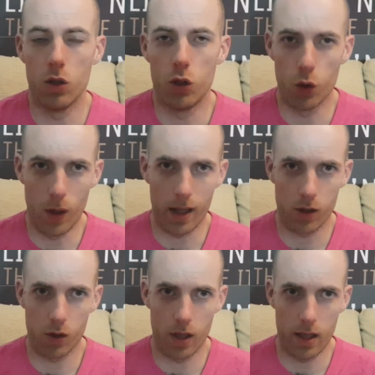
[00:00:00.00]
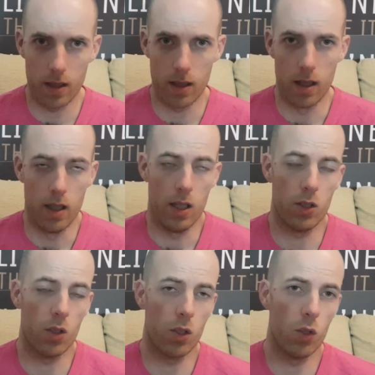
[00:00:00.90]
do exercise and
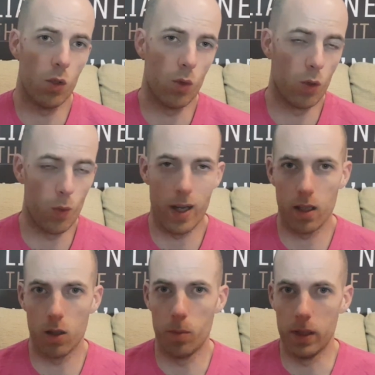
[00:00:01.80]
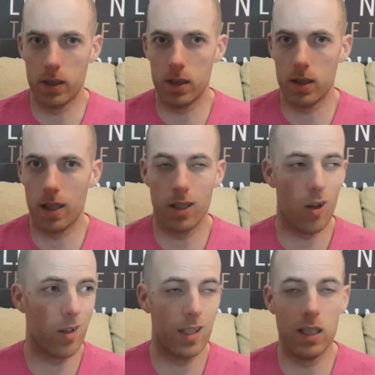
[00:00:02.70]
start to do it on a regular basis, and I
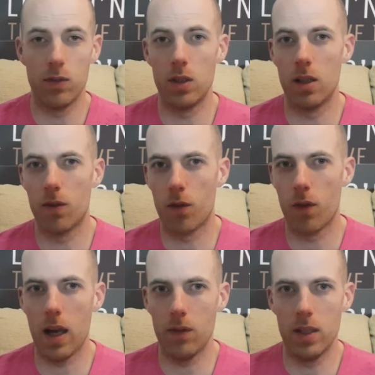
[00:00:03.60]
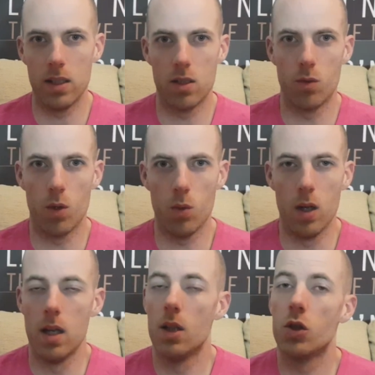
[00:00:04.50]
guarantee if you did it for 5 days in a row,
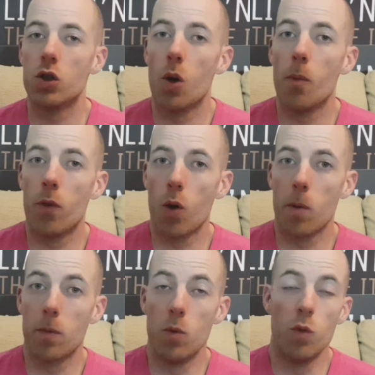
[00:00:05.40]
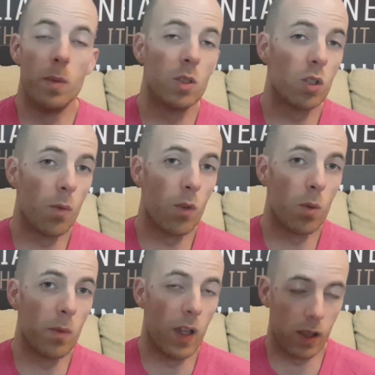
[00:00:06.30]
some form of movement, some form
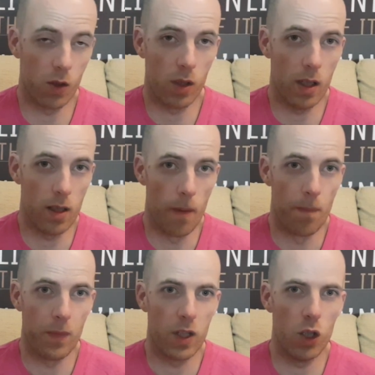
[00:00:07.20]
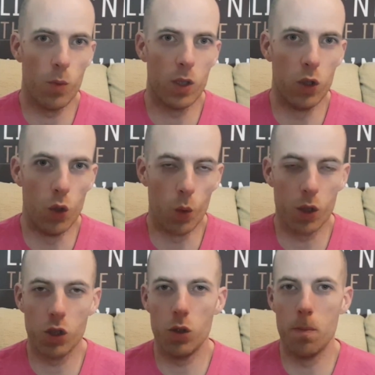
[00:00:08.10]
of exercise, you would
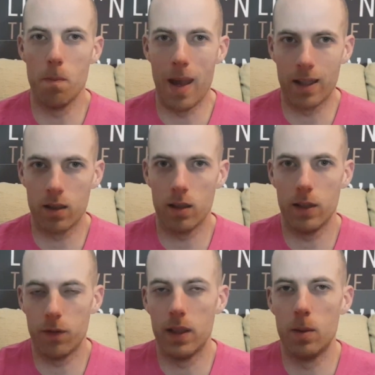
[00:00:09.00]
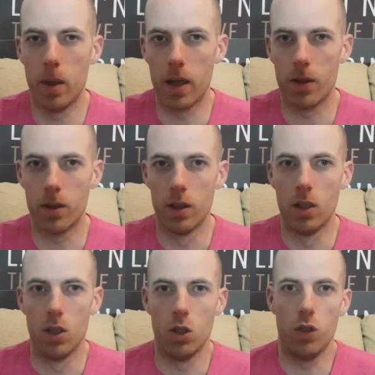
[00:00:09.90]
notice you mentally feel better.
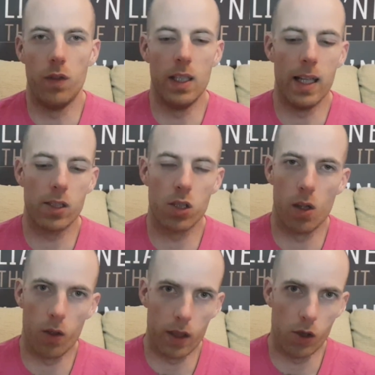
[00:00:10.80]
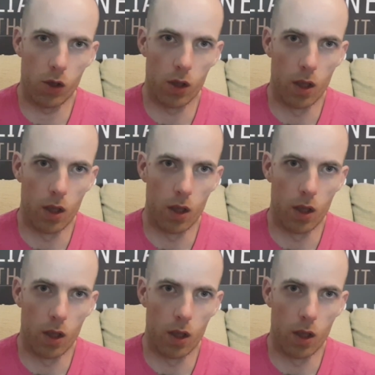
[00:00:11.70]
You feel less sluggish.